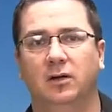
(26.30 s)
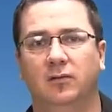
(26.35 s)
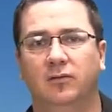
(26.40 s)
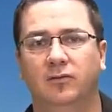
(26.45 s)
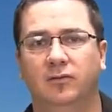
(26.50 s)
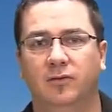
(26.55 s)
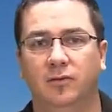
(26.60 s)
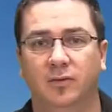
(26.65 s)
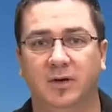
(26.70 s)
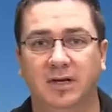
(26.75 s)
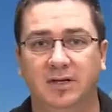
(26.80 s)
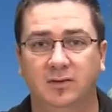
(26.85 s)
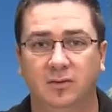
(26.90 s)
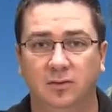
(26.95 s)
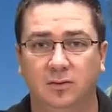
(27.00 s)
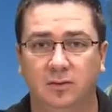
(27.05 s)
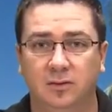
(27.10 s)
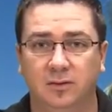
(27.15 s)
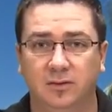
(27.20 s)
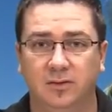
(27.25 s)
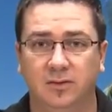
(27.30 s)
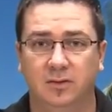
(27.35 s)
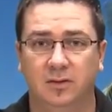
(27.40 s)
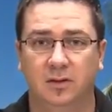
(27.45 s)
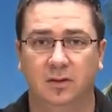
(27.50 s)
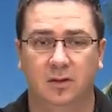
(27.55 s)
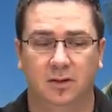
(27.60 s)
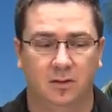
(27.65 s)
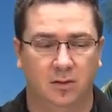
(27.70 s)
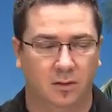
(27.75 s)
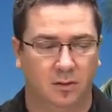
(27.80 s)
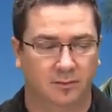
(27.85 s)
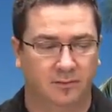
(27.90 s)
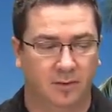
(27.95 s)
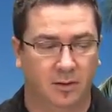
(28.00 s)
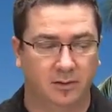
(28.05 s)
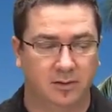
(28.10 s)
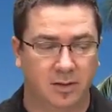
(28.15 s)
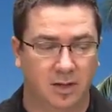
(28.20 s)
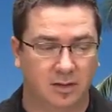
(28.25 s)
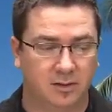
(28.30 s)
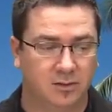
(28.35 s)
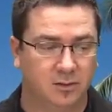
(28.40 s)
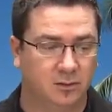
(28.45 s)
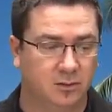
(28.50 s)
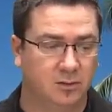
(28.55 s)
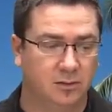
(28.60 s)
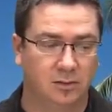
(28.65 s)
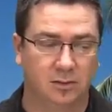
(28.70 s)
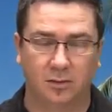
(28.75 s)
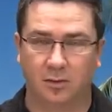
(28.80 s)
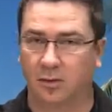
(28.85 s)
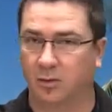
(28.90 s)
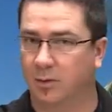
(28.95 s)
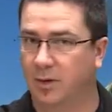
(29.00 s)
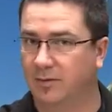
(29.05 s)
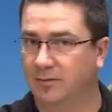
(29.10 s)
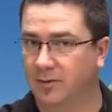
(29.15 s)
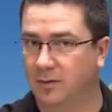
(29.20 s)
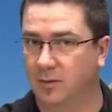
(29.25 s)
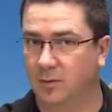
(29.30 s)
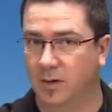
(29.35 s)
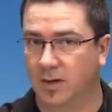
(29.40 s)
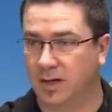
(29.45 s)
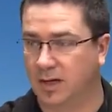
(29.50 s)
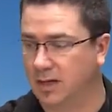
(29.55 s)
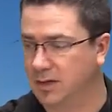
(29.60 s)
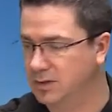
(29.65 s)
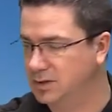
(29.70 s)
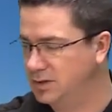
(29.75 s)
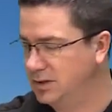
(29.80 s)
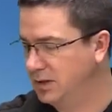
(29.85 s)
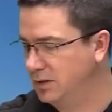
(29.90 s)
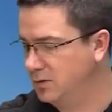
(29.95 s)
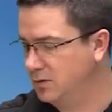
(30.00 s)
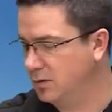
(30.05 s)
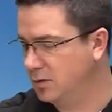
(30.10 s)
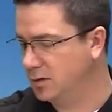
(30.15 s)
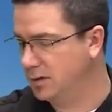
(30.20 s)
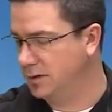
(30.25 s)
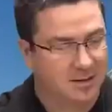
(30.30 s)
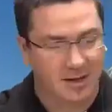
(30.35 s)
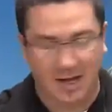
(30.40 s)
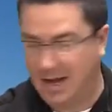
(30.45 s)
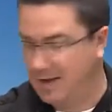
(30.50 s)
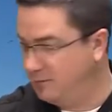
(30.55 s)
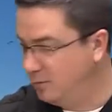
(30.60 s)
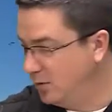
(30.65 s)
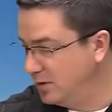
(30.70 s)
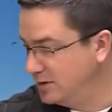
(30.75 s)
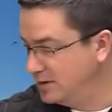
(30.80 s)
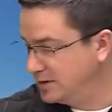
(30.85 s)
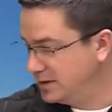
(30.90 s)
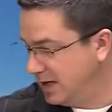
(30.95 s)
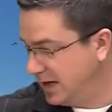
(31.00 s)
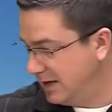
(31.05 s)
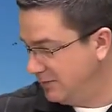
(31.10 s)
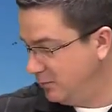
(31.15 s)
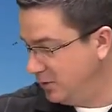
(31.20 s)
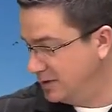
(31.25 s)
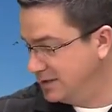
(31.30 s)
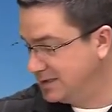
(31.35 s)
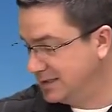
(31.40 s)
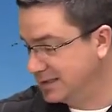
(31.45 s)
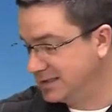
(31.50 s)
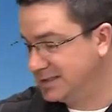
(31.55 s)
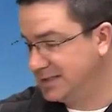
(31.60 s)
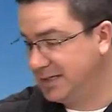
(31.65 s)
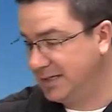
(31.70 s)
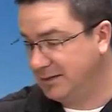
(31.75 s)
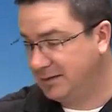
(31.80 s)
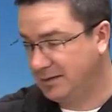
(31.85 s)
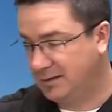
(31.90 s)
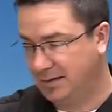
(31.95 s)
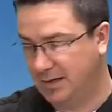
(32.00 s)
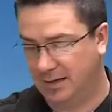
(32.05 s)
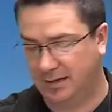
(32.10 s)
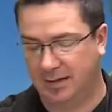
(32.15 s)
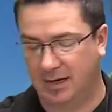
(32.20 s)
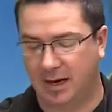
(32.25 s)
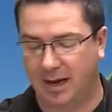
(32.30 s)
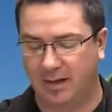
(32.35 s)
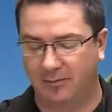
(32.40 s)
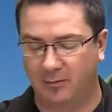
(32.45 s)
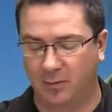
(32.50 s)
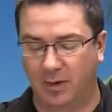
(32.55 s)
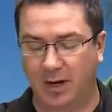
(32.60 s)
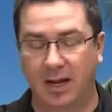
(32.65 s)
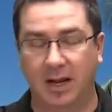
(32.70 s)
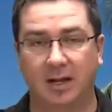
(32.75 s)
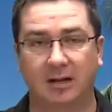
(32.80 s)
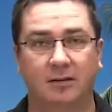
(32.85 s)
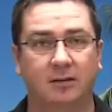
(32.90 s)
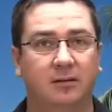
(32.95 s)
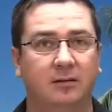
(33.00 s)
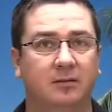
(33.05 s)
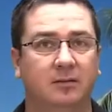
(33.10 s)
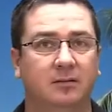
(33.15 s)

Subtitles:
Free Tools or Vota Tool or wherever you want to get sheet cork. I have 1/16 and then I have 1/8